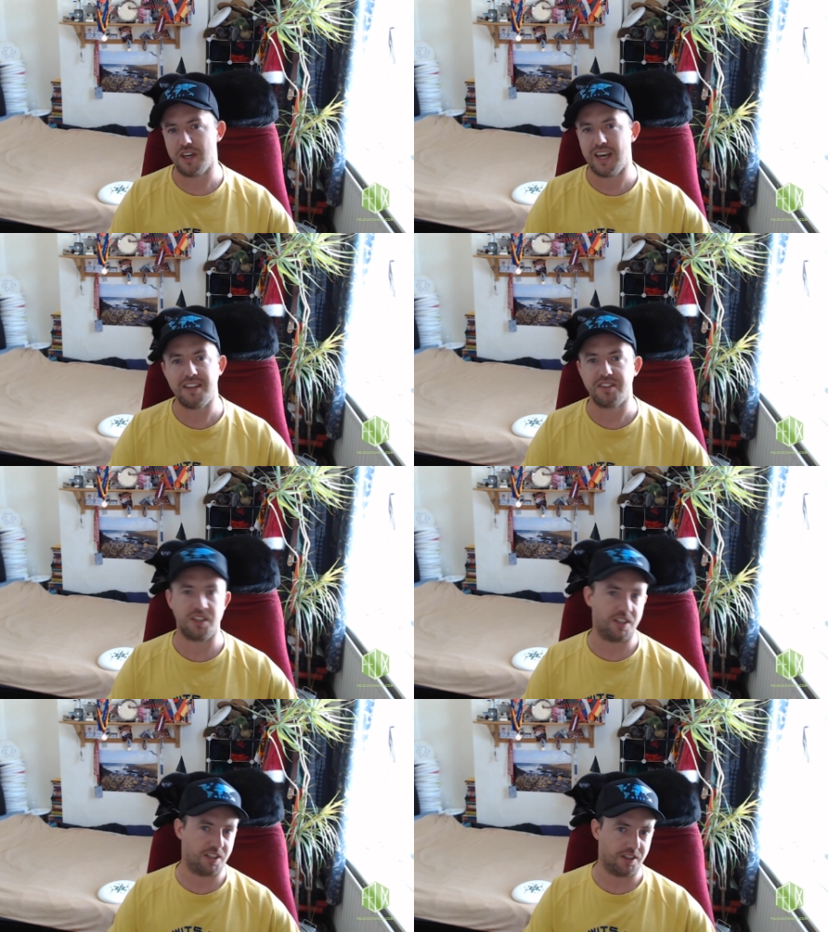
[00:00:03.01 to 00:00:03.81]

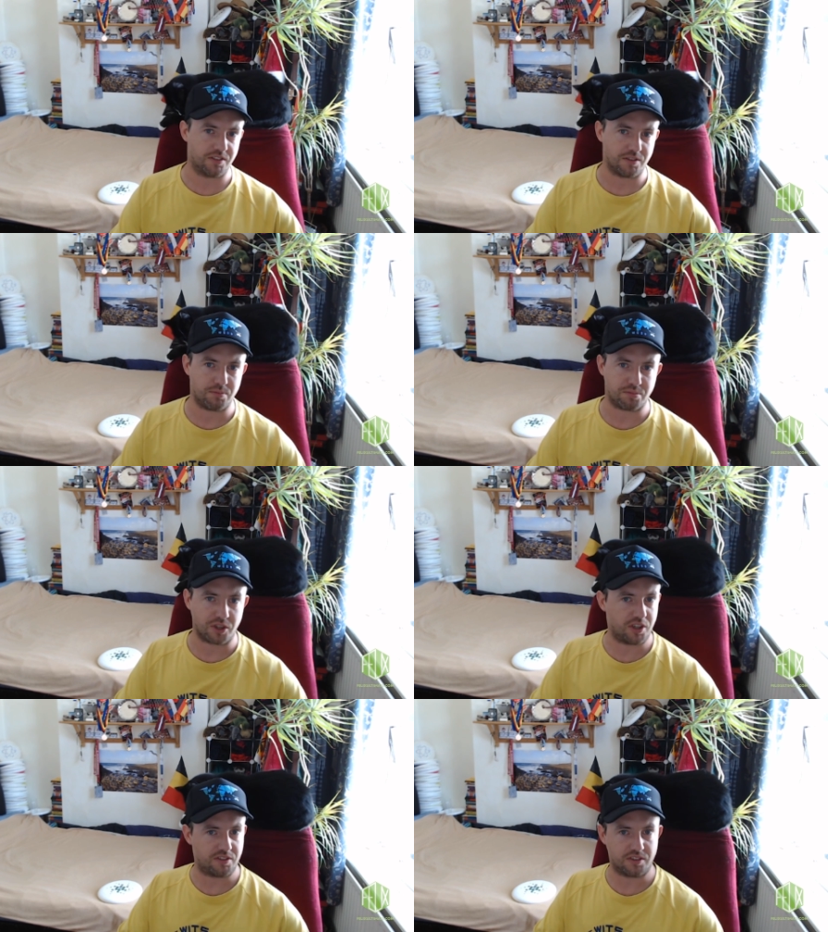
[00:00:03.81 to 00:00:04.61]
18 years in
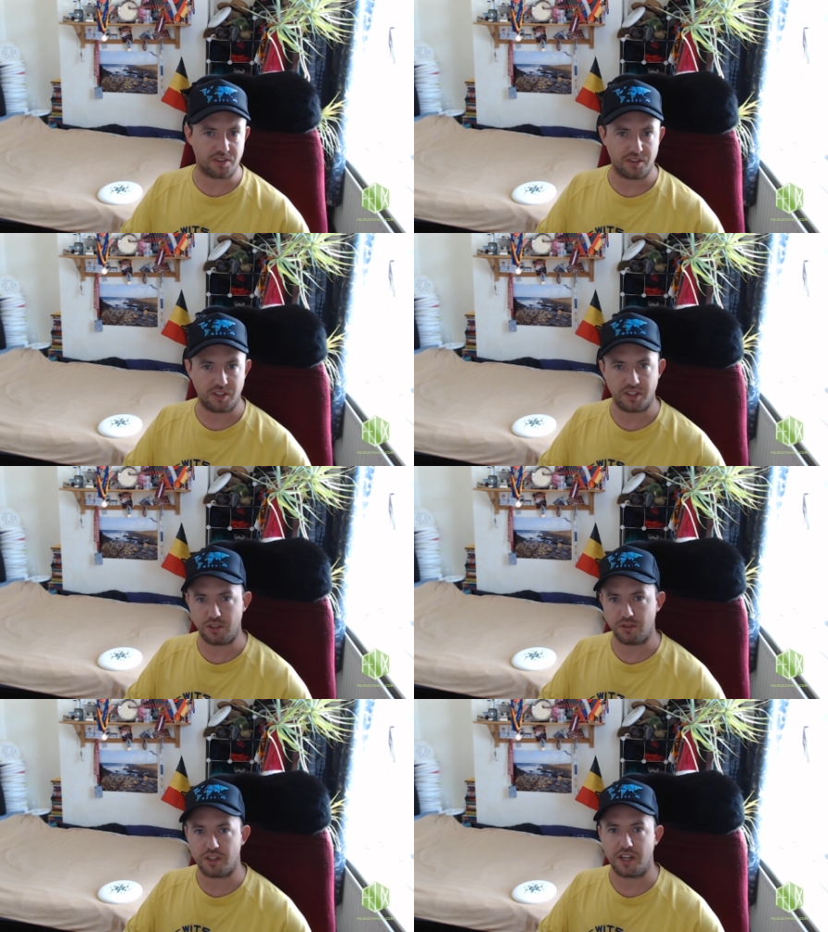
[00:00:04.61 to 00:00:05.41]
Brighton in
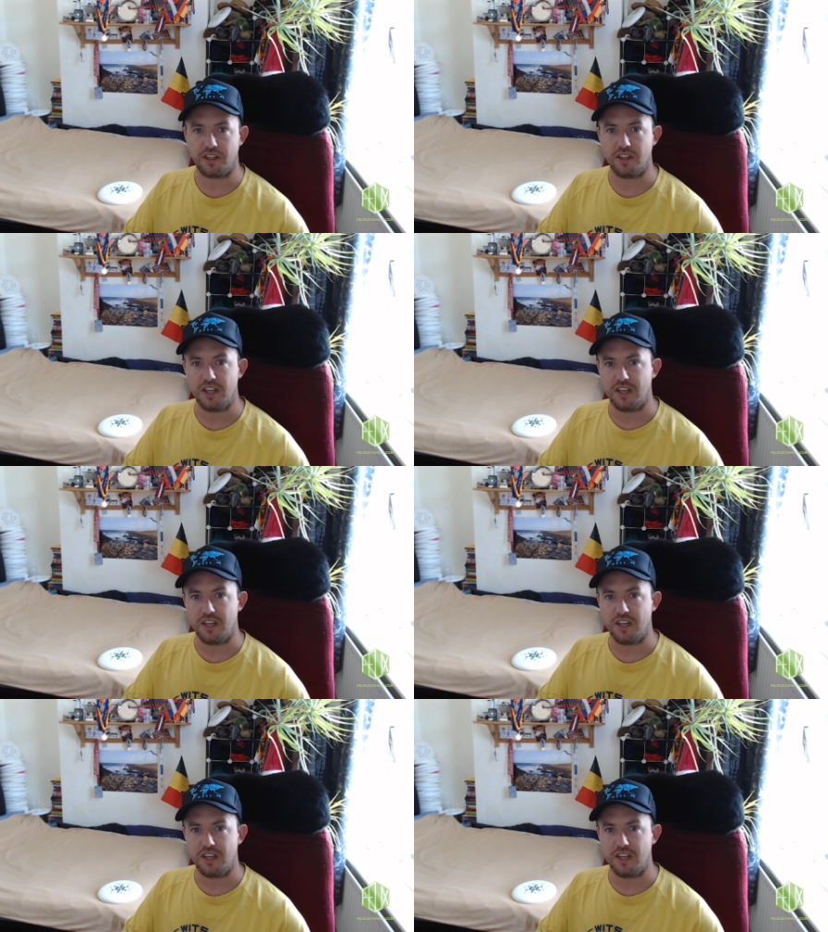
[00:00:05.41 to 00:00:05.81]
the UK.